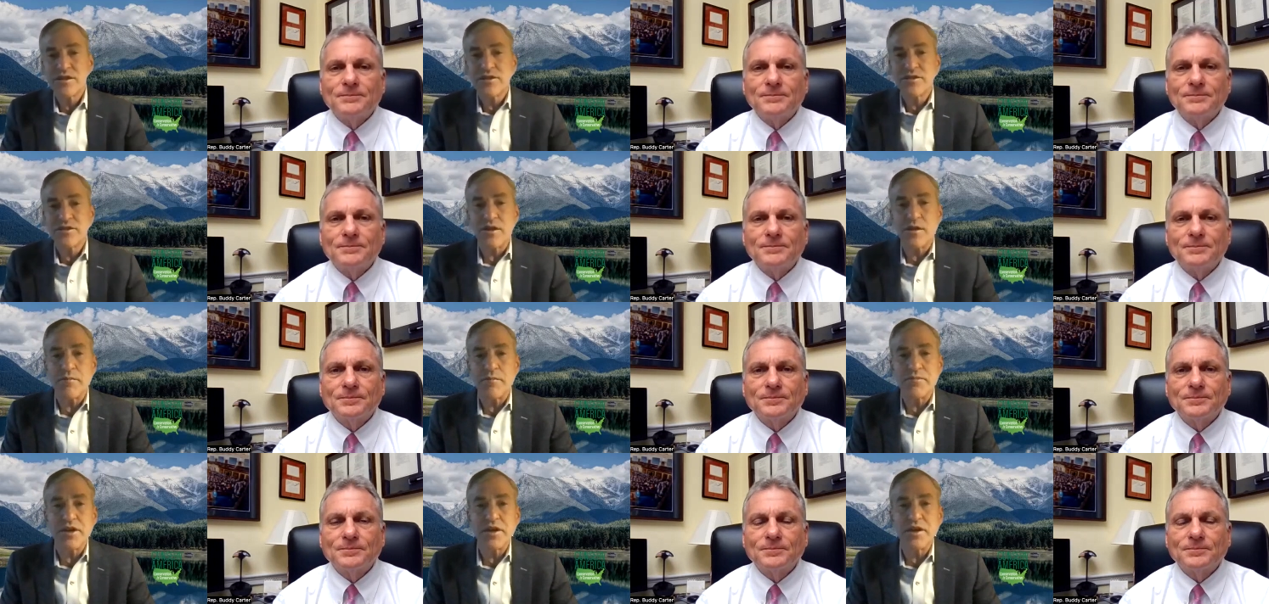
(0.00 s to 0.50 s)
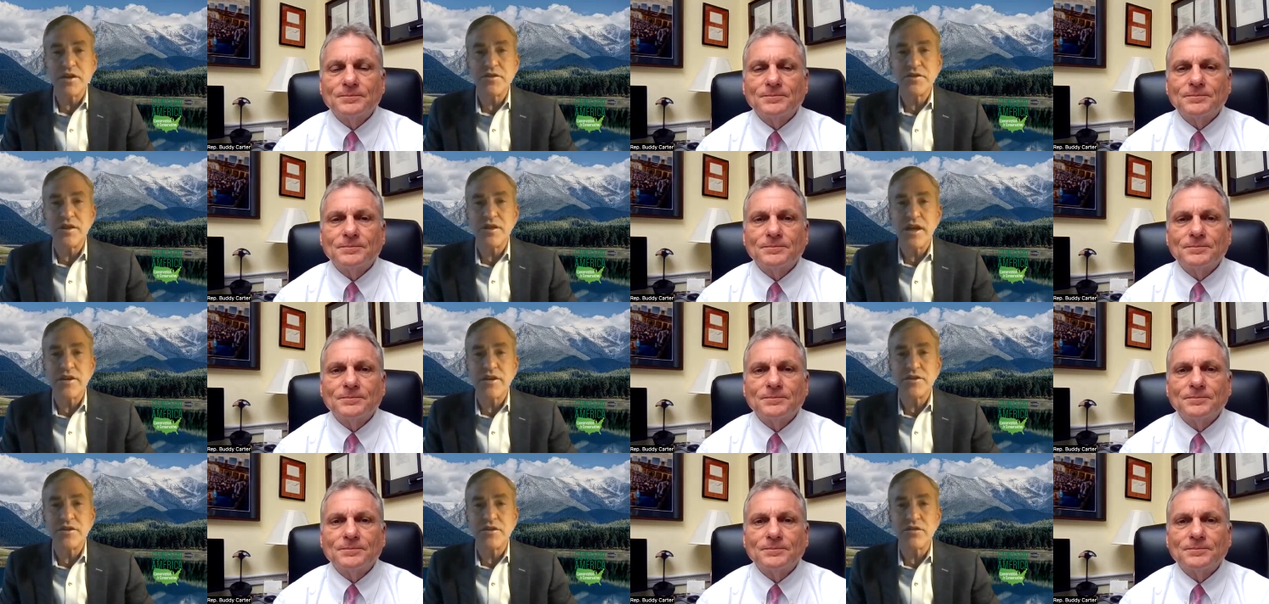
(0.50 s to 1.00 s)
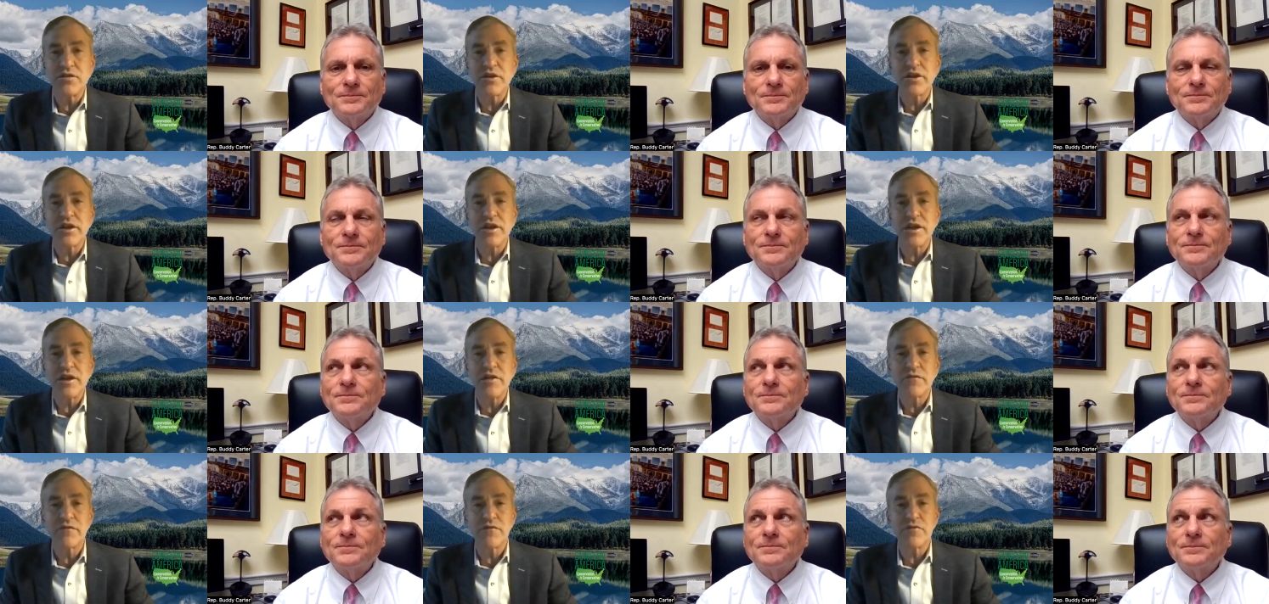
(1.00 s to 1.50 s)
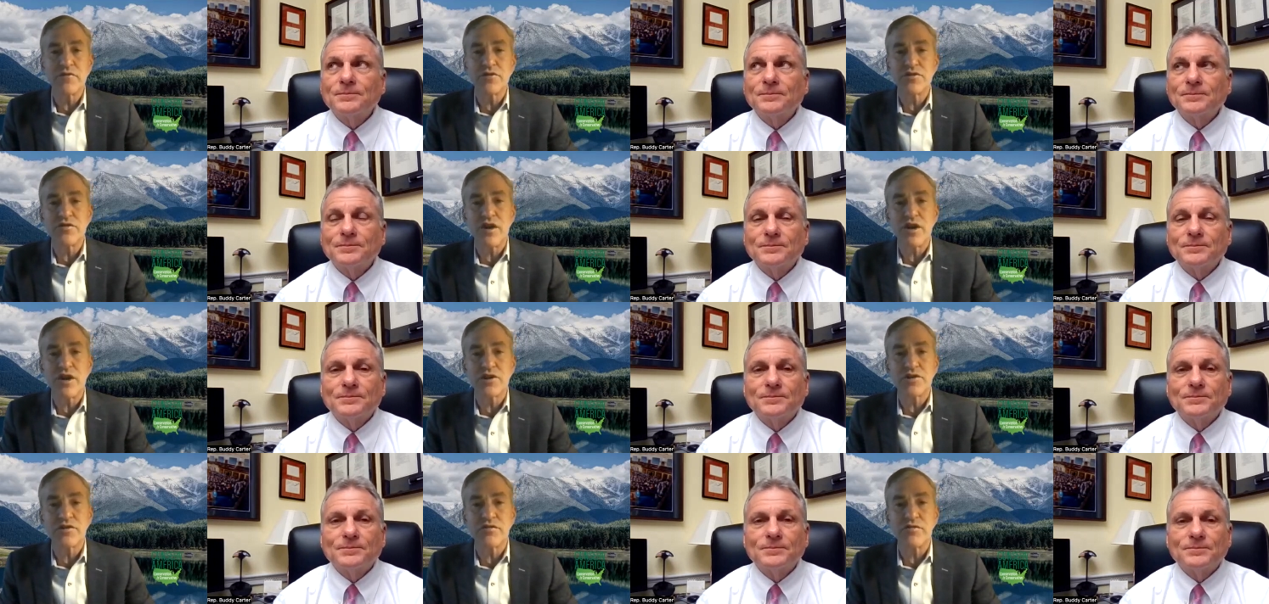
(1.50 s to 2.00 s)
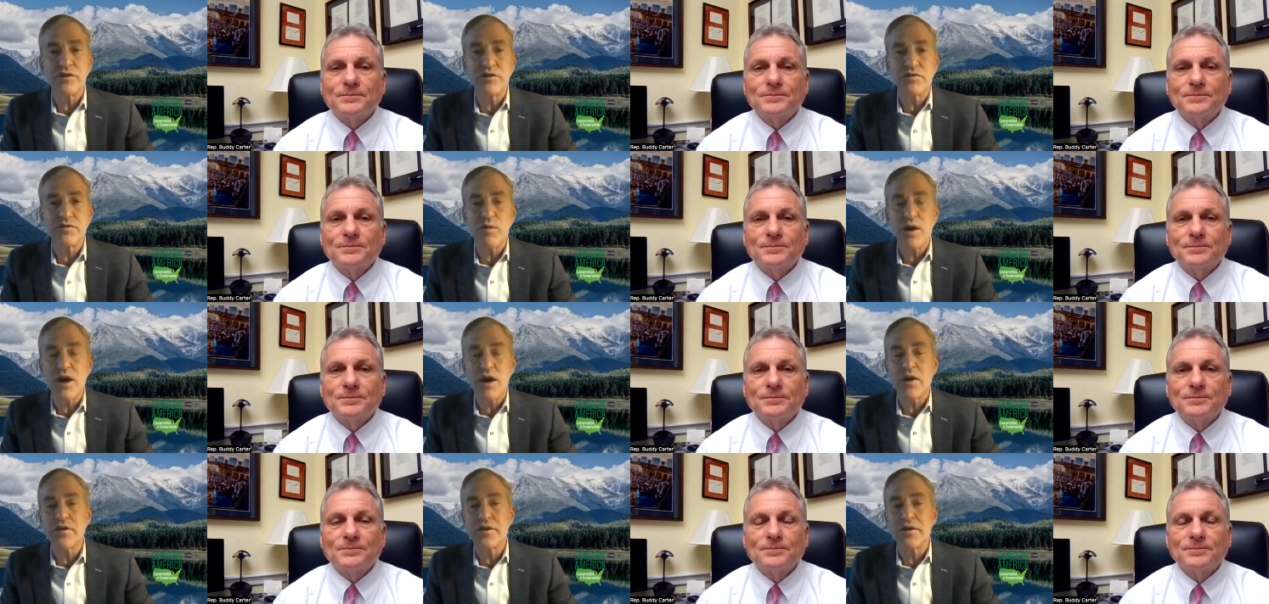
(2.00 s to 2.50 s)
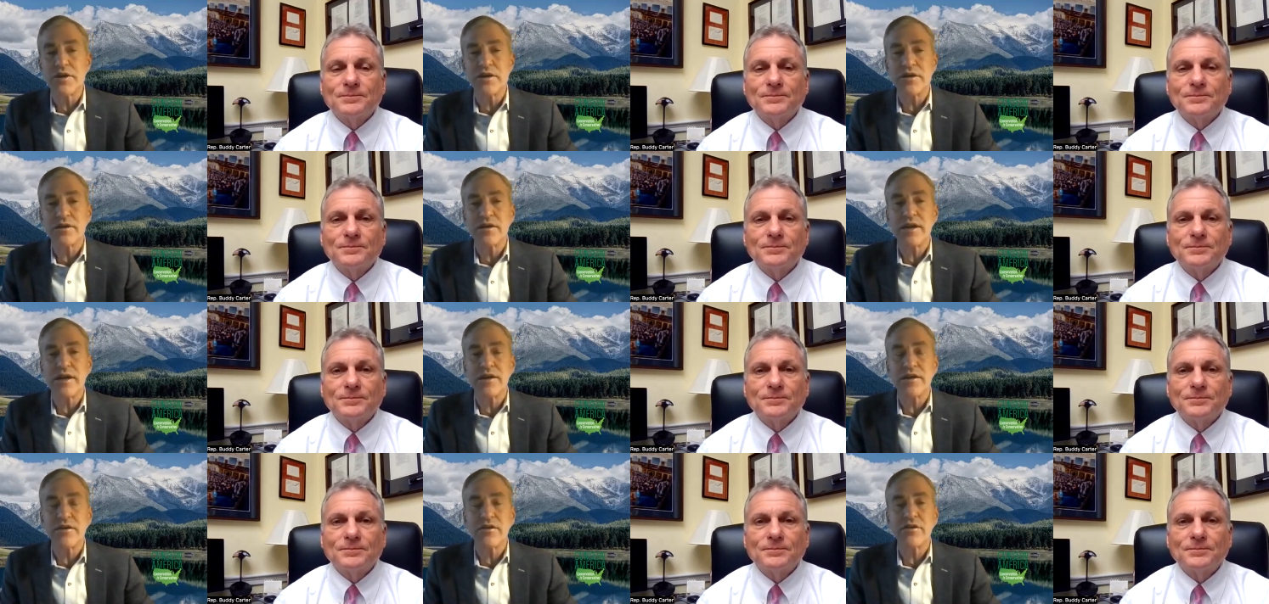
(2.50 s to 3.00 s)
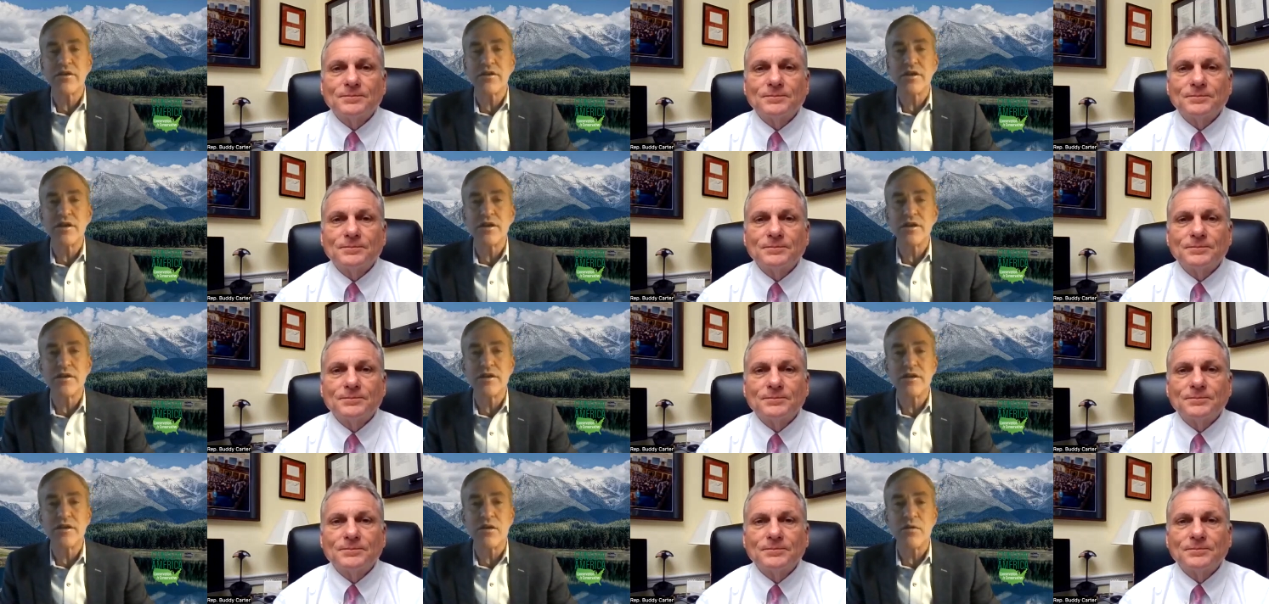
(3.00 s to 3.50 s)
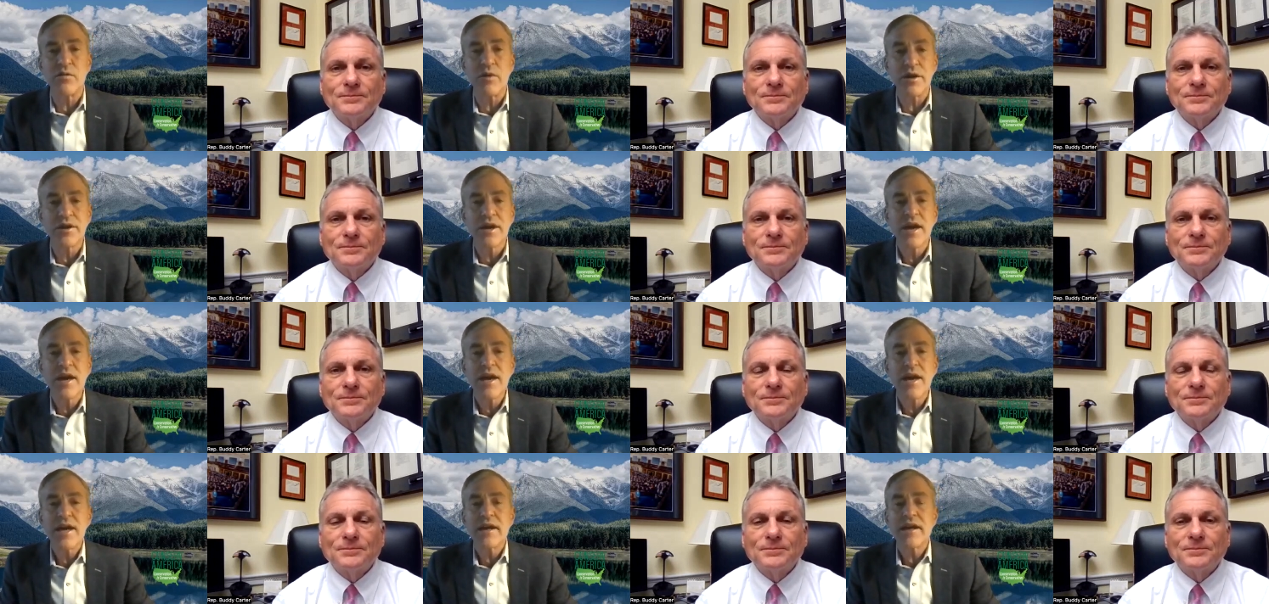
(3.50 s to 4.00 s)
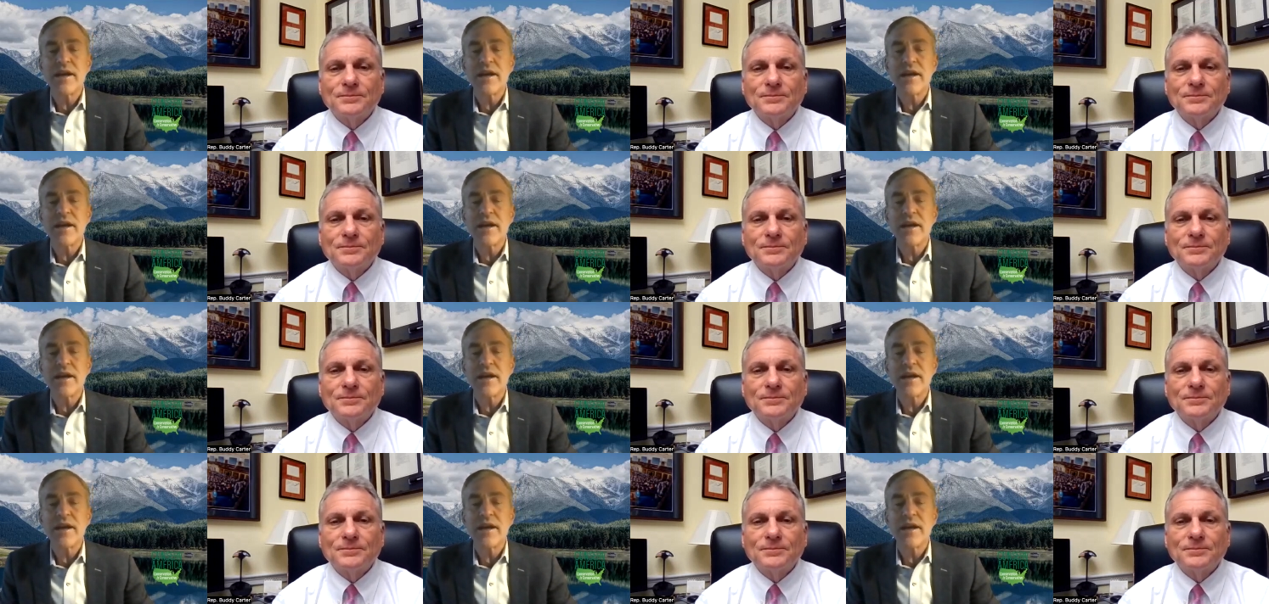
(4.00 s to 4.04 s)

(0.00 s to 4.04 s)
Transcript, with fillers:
Speaker 1: something as you as you look at infrastructure as well that that you're going to deal with.